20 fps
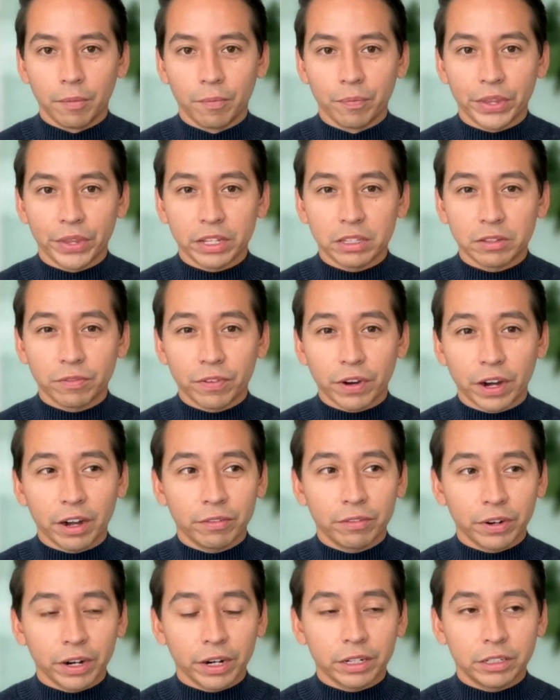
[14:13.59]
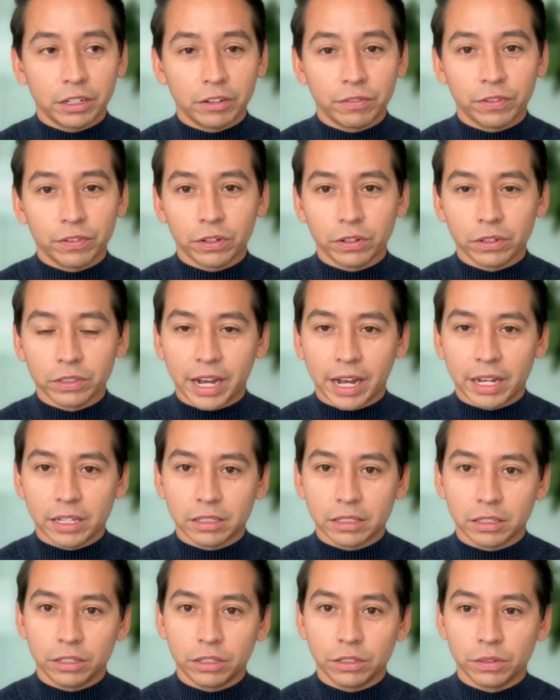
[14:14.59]
It's a very, very difficult
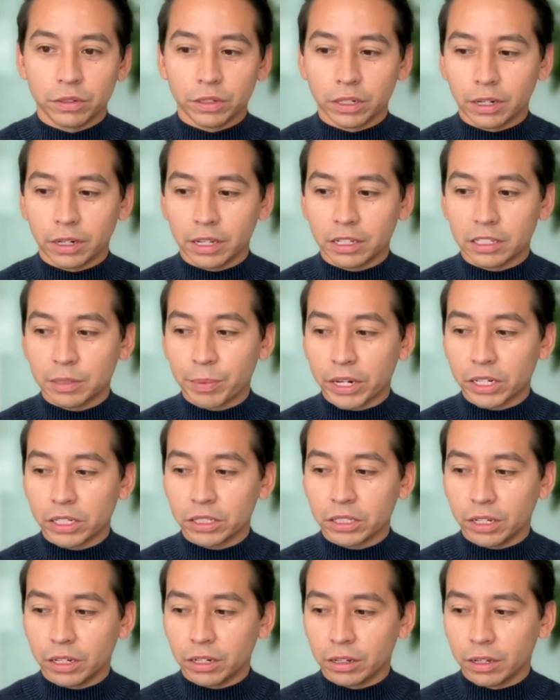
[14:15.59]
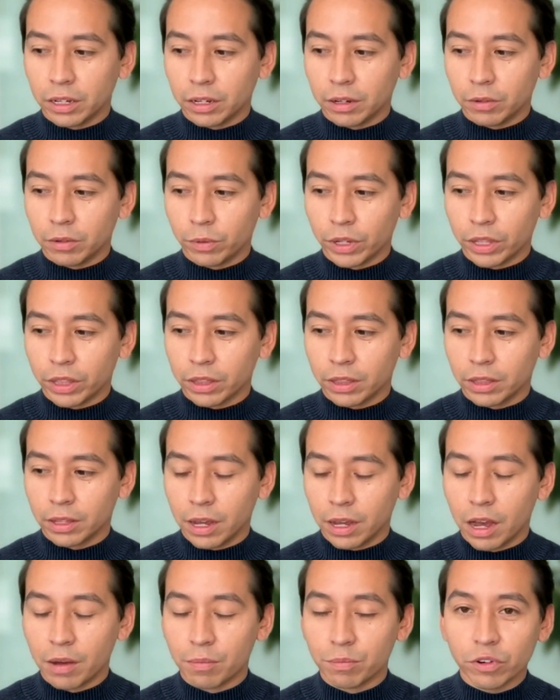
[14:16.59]
task to do, and especially with
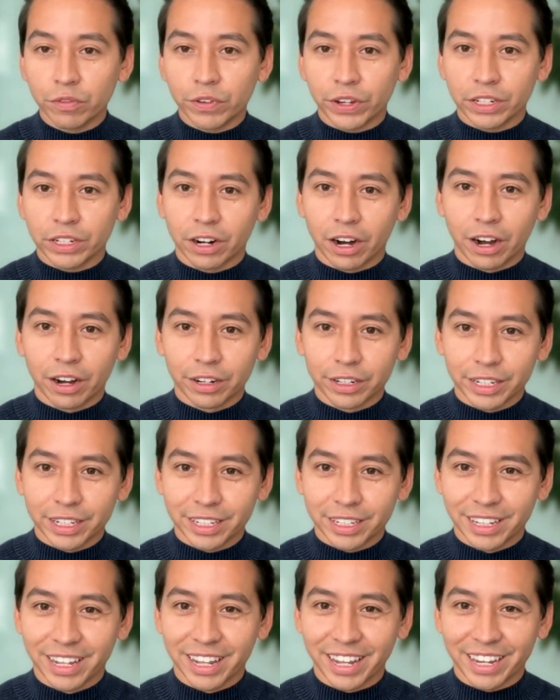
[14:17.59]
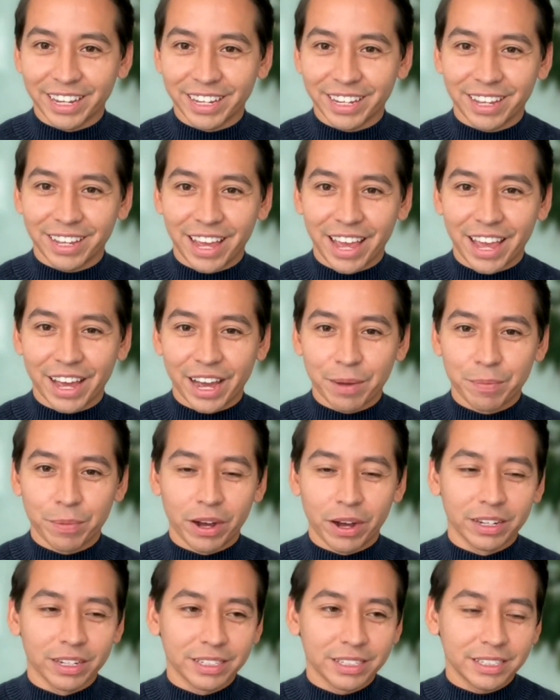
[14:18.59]
a moving target like AI
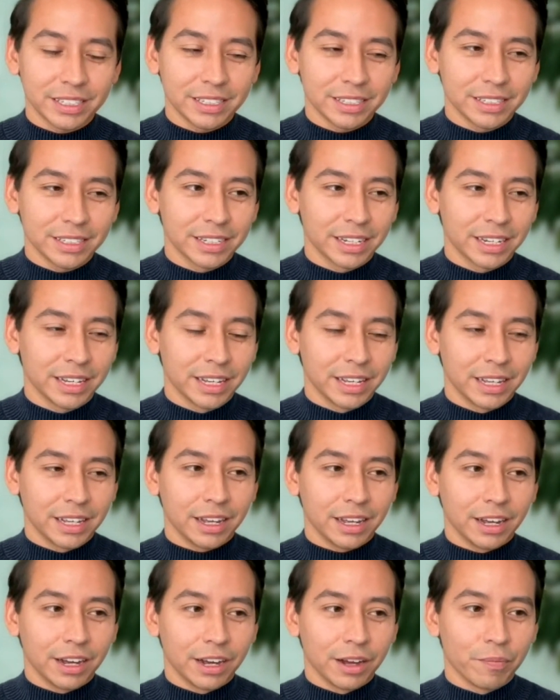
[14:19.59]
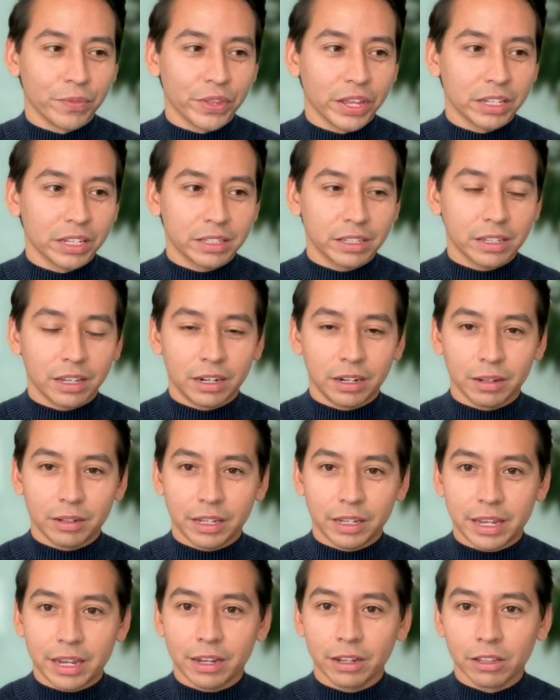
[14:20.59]
policies, it's going to
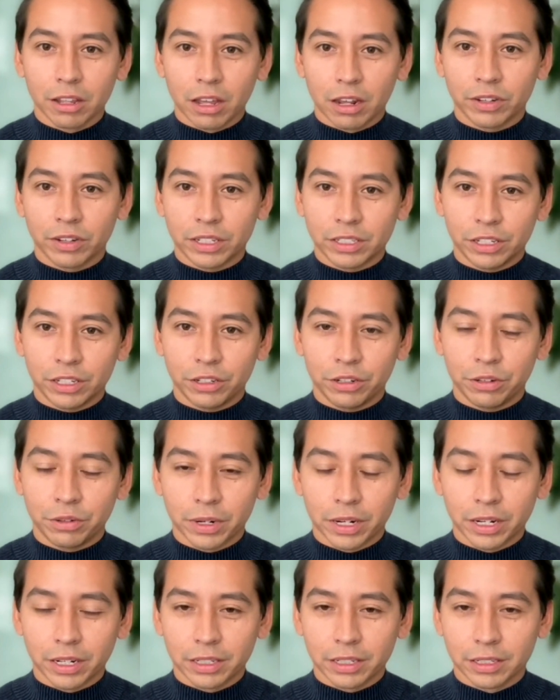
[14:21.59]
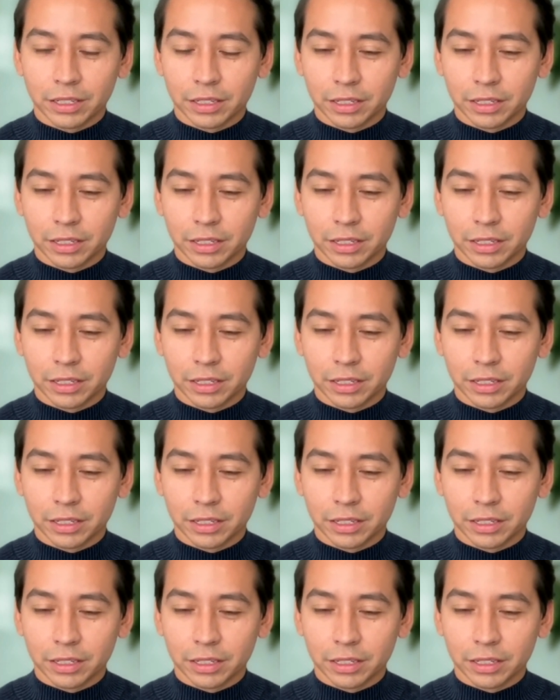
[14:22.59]
take a lot of continued work.